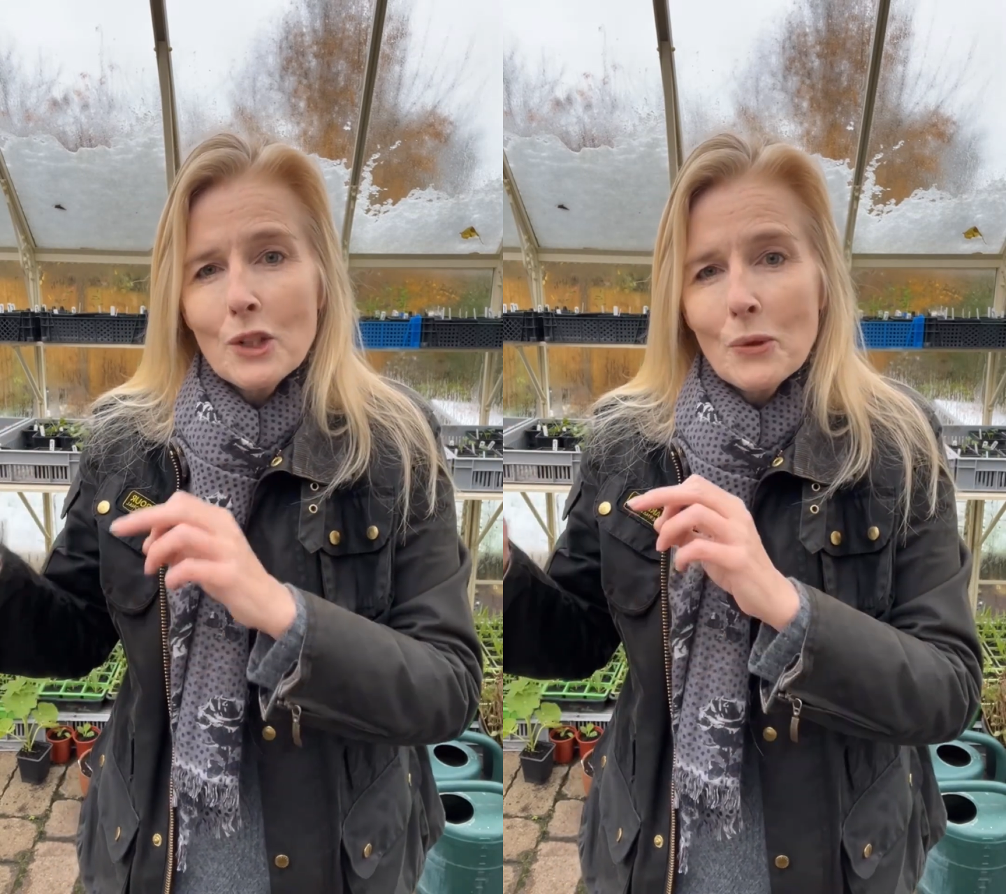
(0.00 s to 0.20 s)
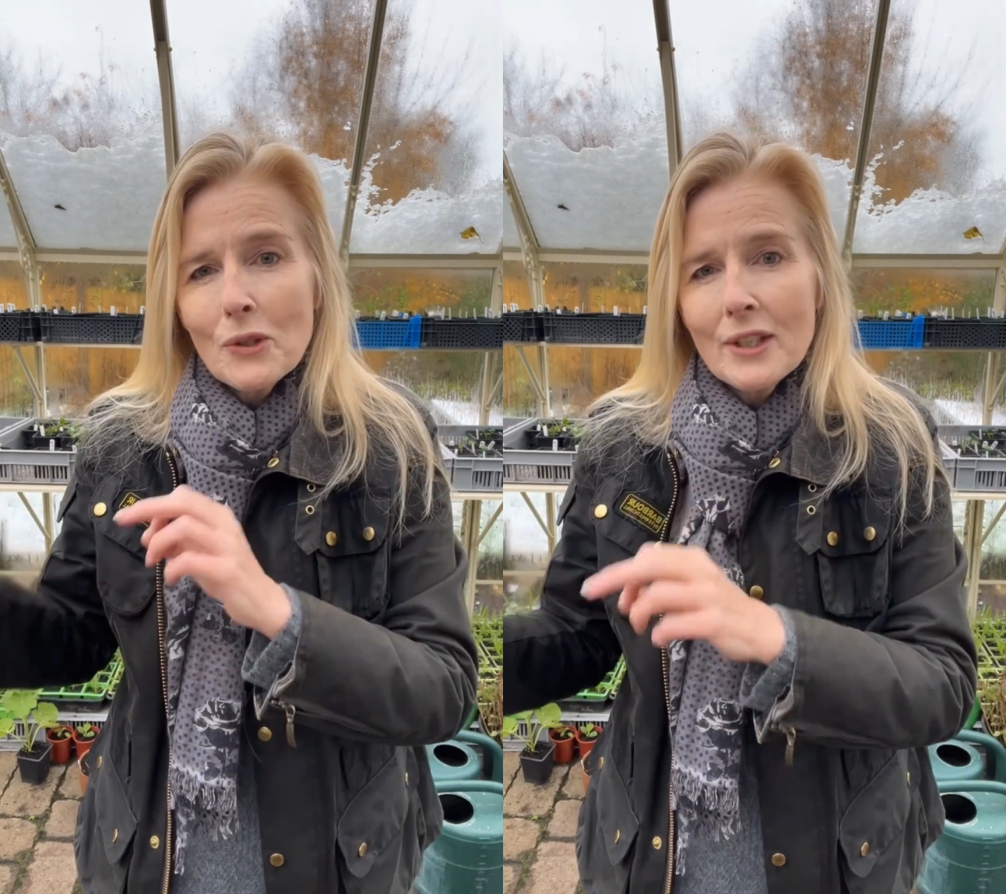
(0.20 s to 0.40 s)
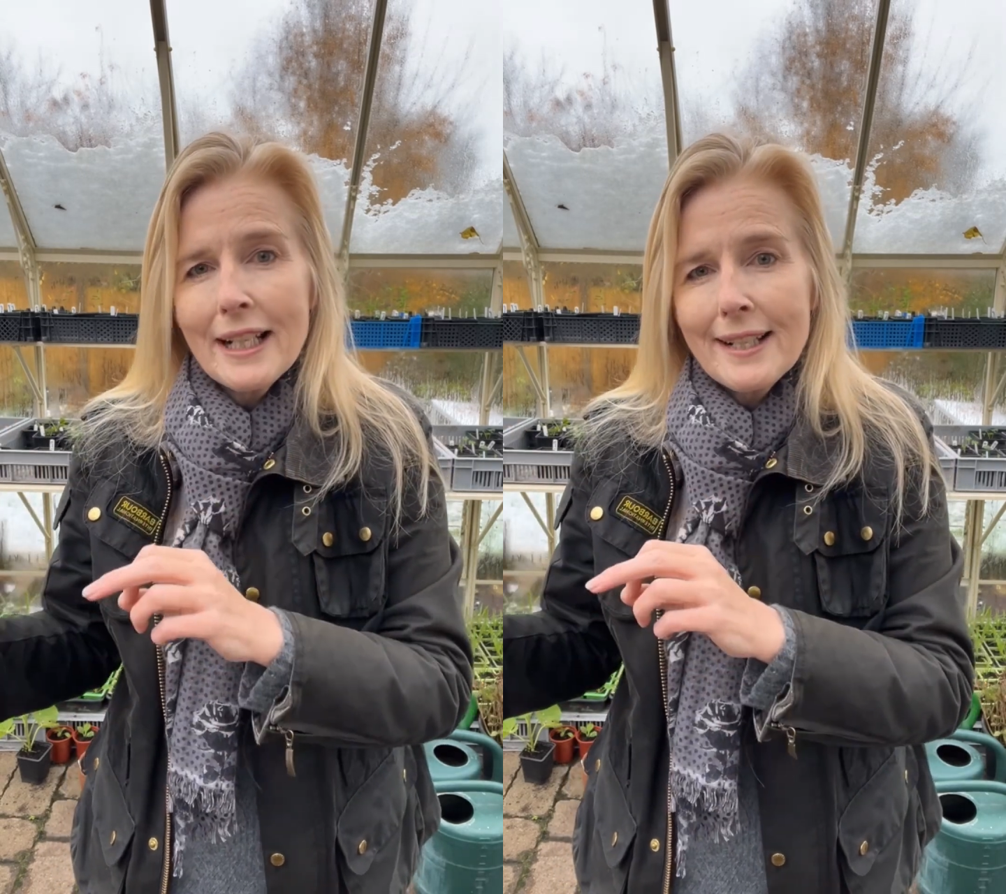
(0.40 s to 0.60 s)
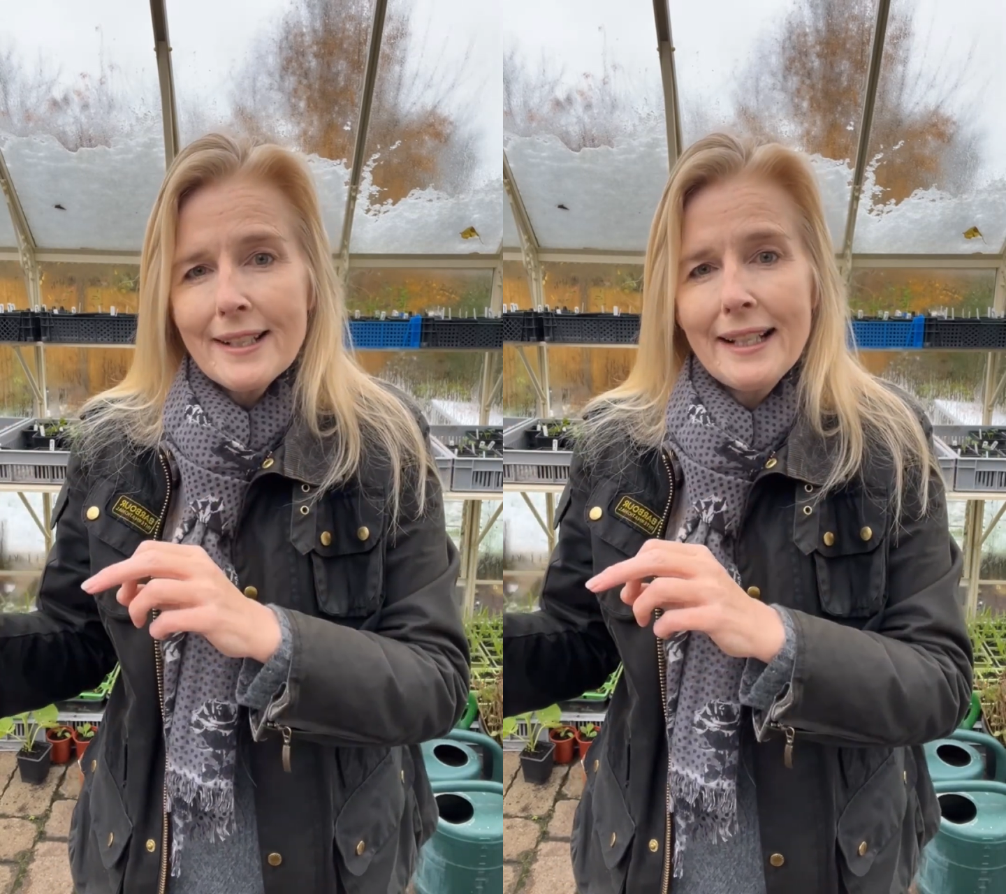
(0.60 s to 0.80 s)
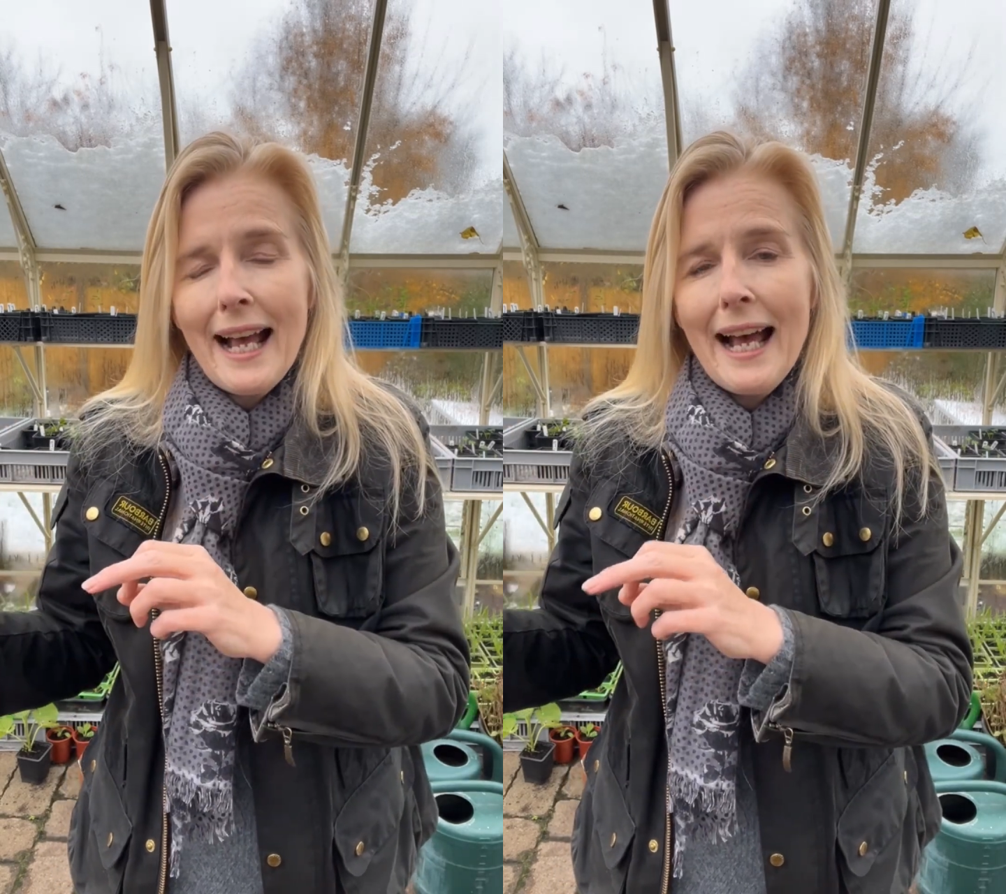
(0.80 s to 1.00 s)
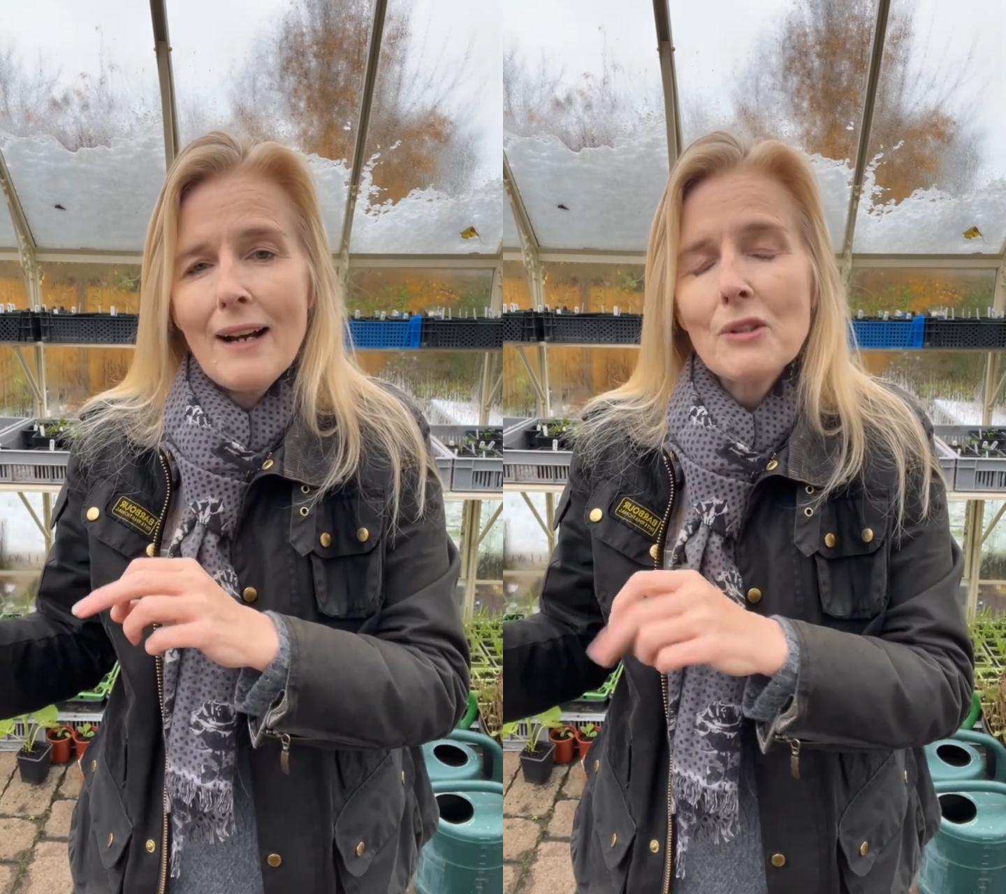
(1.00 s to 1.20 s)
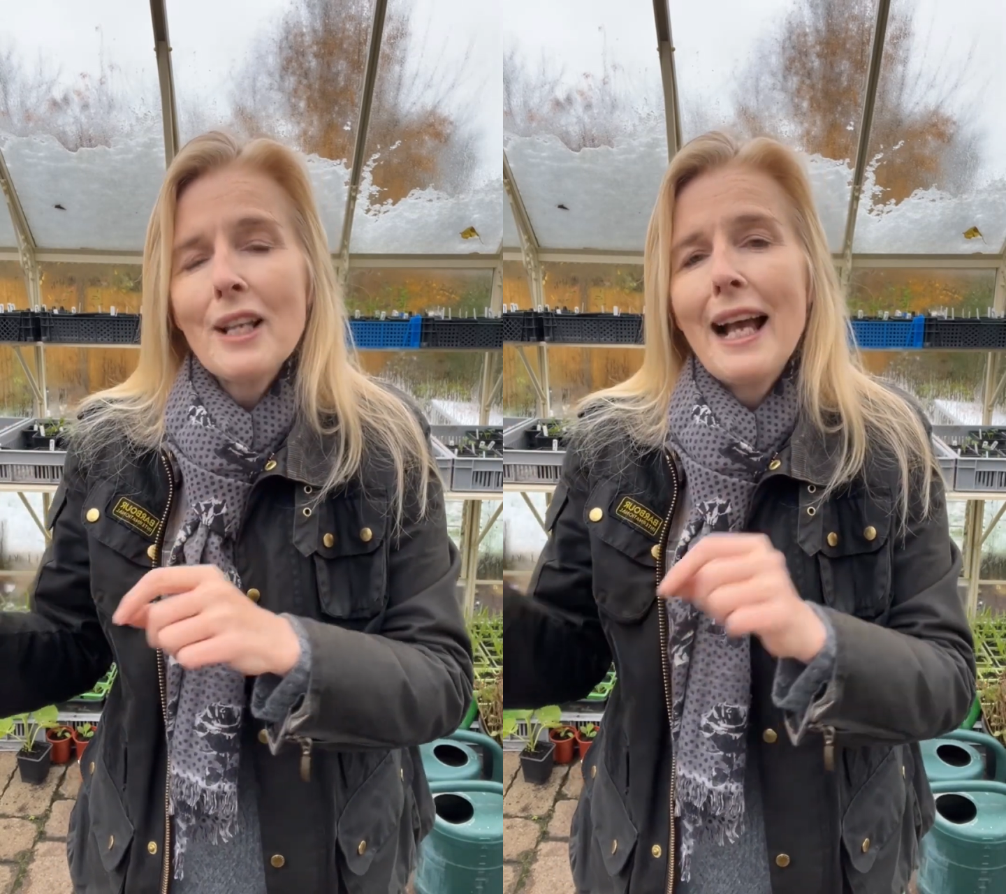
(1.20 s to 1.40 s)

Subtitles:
your seeds in the house